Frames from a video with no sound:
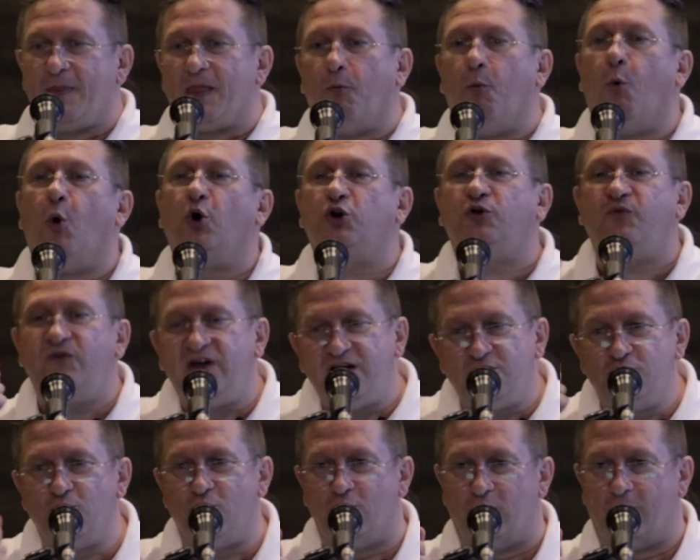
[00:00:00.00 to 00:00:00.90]
What
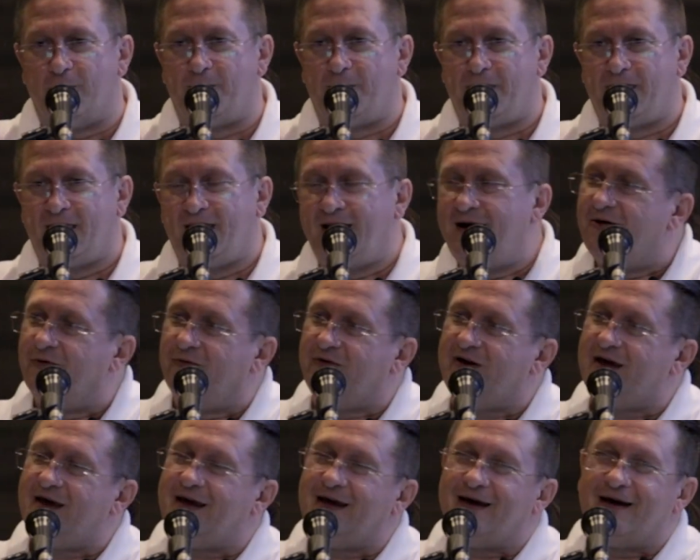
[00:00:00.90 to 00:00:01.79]
we do,
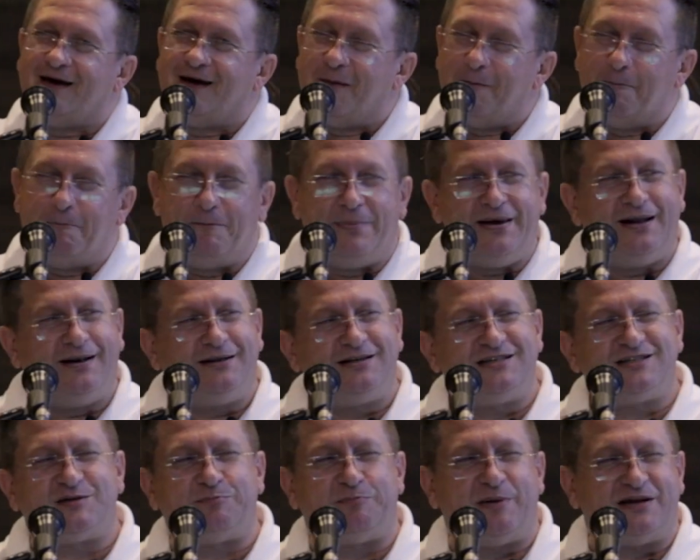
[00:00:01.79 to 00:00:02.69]
we
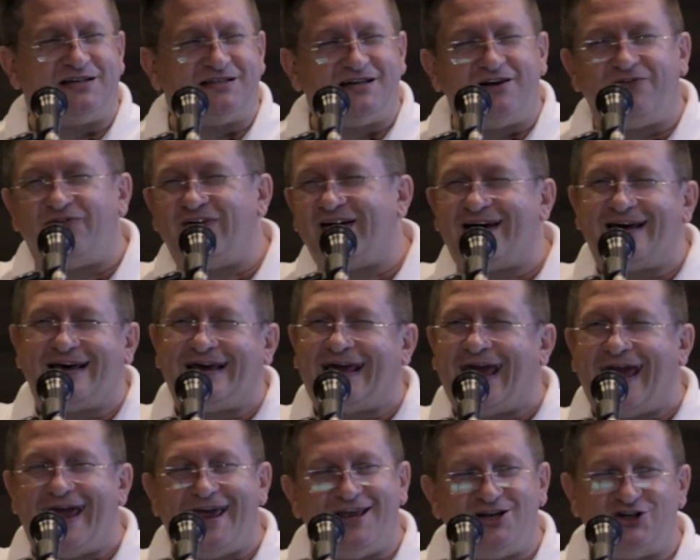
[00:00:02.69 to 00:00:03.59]
build specific
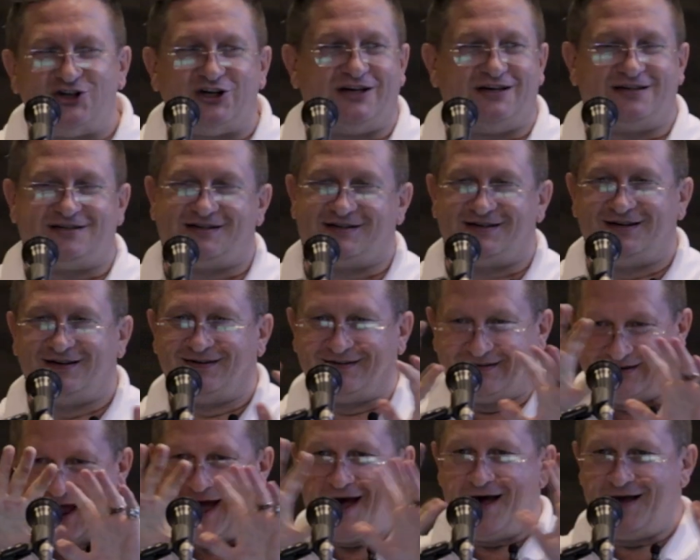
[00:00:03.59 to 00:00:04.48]
cages,
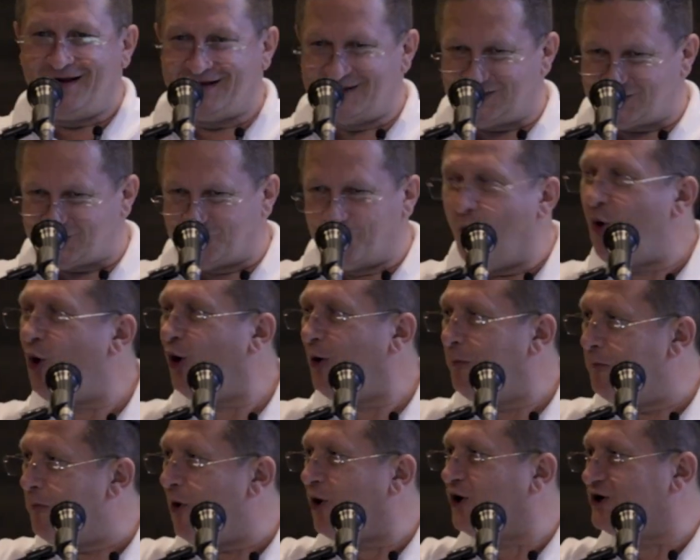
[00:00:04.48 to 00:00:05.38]
yeah?
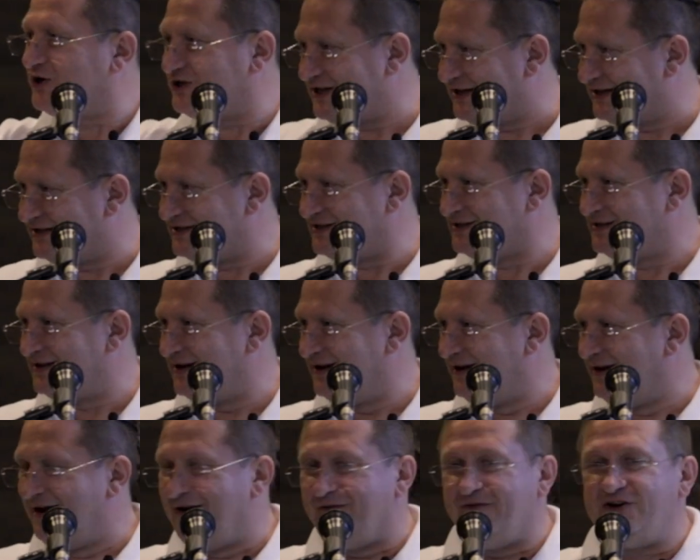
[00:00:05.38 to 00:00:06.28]
Small boxes,
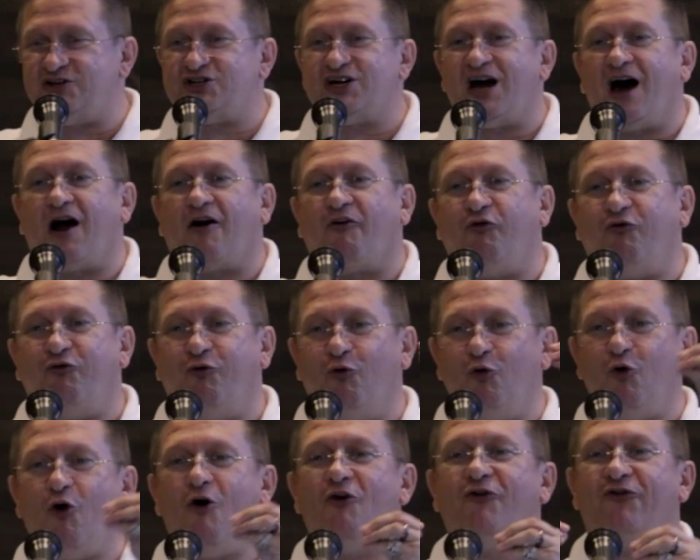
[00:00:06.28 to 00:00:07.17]
which are
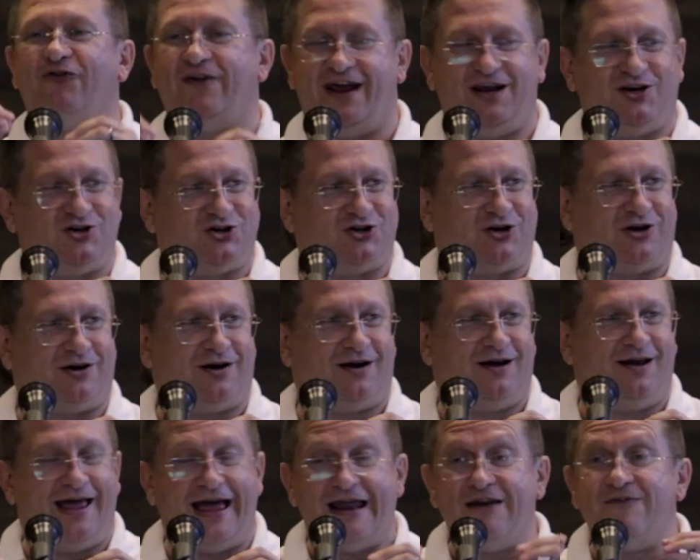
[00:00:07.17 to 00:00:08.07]
full of nature.
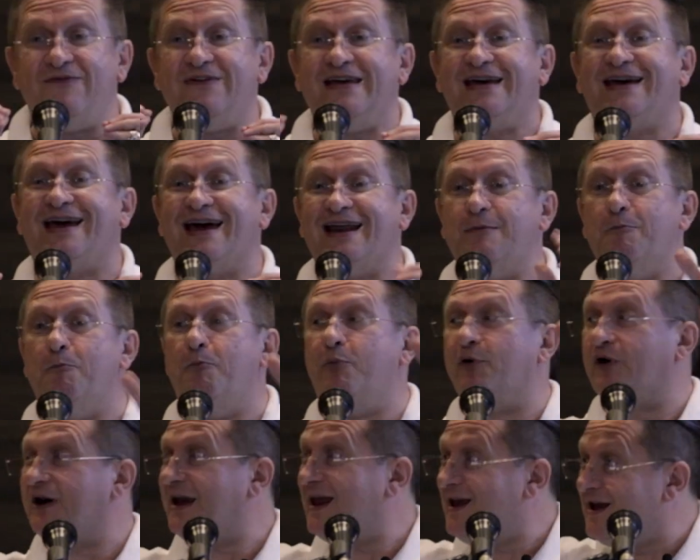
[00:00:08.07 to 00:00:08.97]
And we can
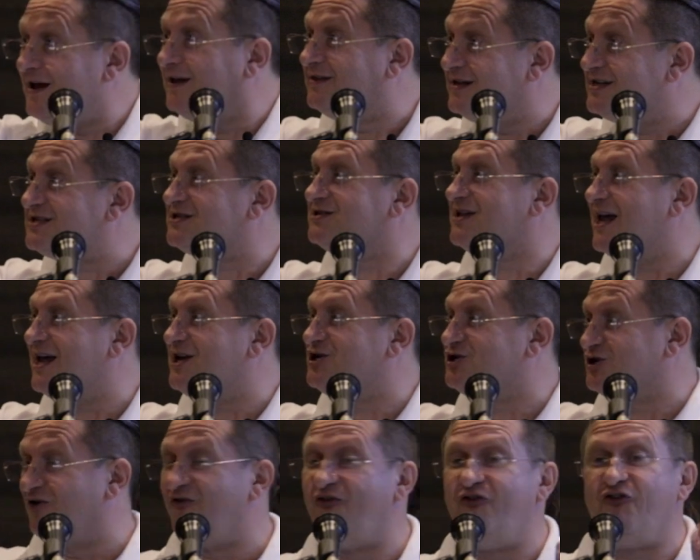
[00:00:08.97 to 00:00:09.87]
bring this
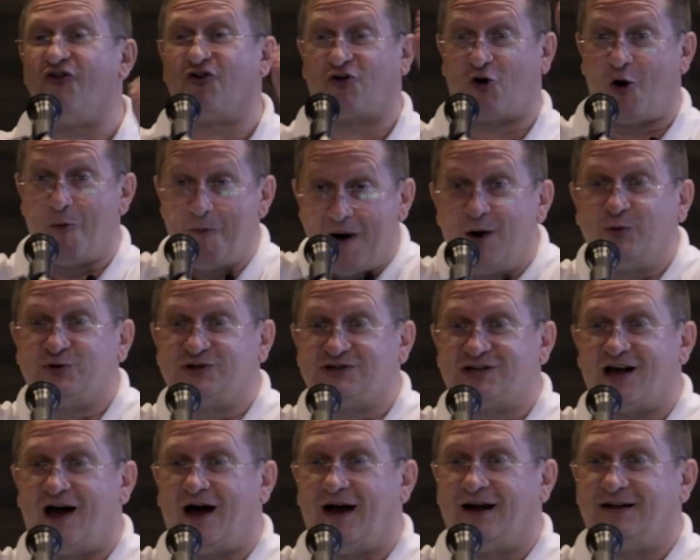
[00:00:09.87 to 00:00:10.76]
nature from
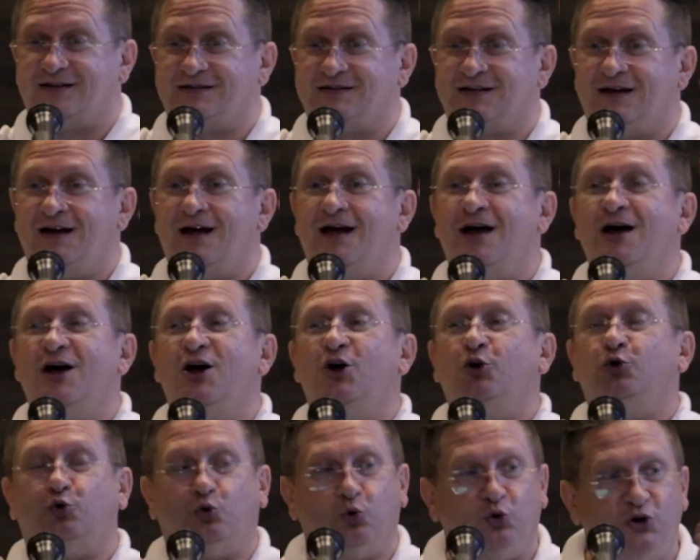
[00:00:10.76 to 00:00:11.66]
outside
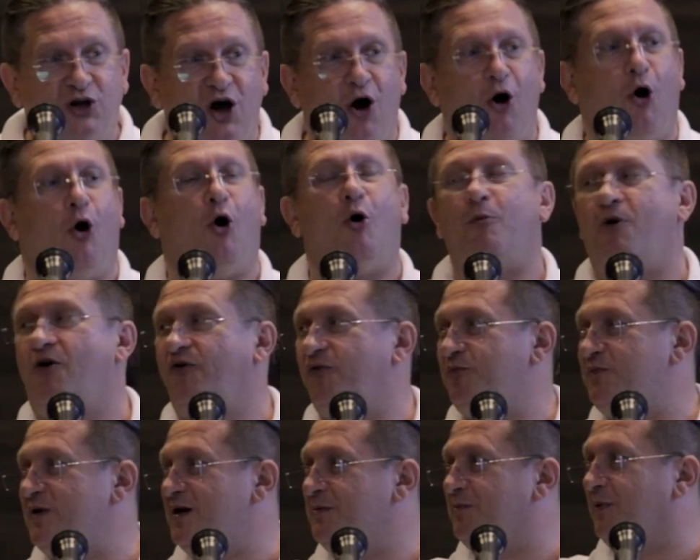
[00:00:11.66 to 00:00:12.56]
to the home
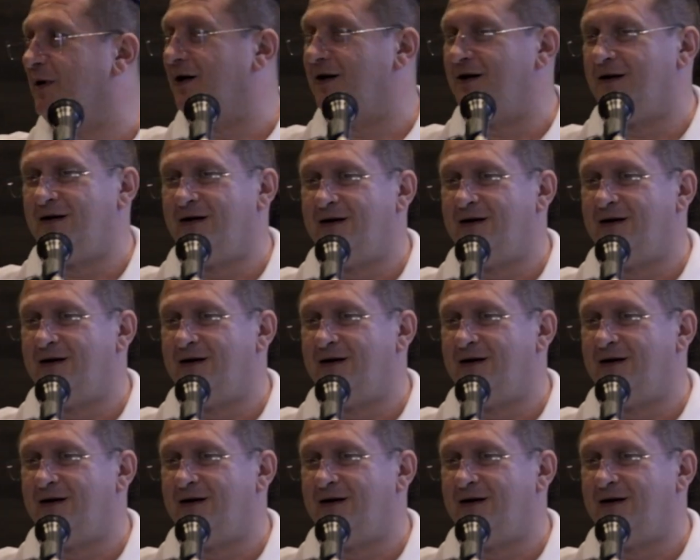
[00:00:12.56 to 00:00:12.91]
of people.